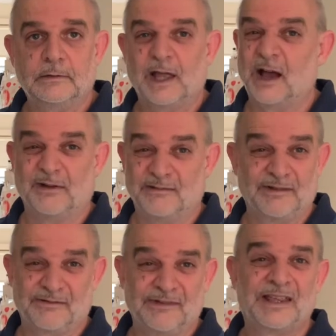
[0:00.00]
are we?
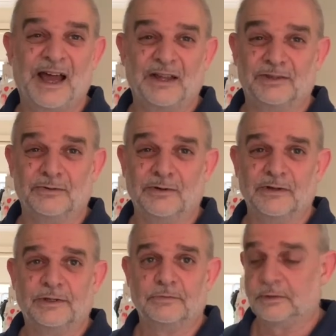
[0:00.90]
We can't do all
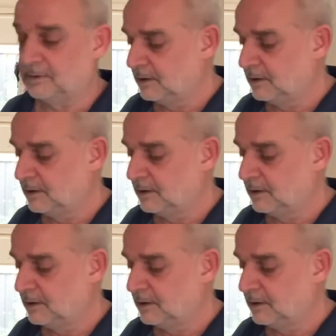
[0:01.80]
these. We'd